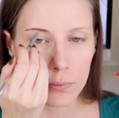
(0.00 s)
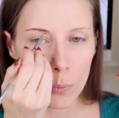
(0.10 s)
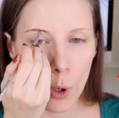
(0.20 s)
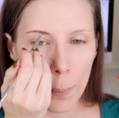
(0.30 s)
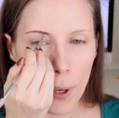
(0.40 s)

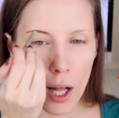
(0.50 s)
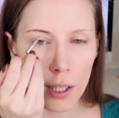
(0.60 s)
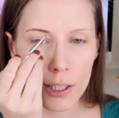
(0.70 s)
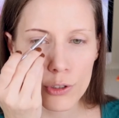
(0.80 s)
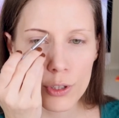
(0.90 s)
more
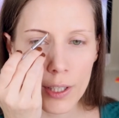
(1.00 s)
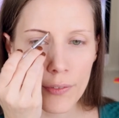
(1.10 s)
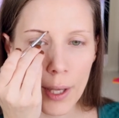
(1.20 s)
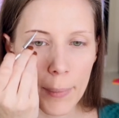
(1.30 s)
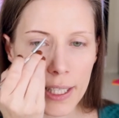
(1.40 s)
polished,
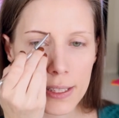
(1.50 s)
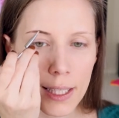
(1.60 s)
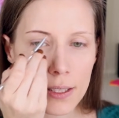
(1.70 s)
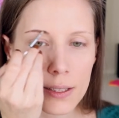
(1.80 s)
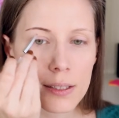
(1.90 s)
if that makes
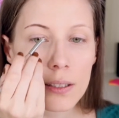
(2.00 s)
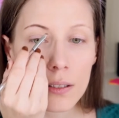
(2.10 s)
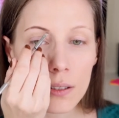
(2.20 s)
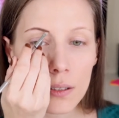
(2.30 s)
sense.